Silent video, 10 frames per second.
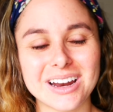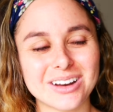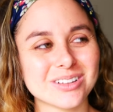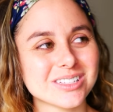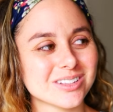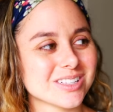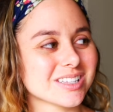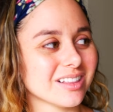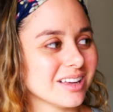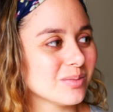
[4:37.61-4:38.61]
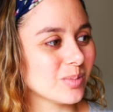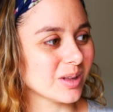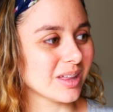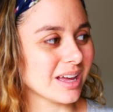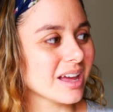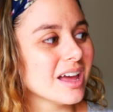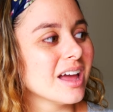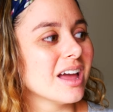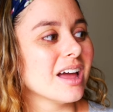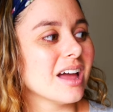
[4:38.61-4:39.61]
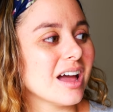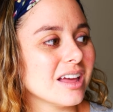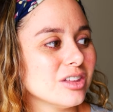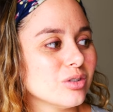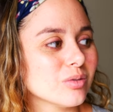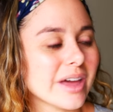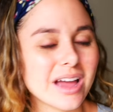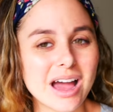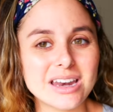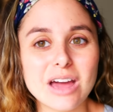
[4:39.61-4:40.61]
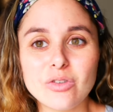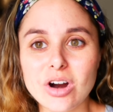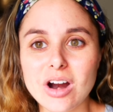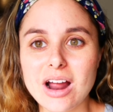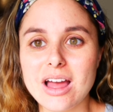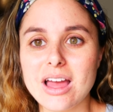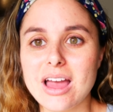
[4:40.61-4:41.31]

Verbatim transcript: I know it sounds silly, but like you like I never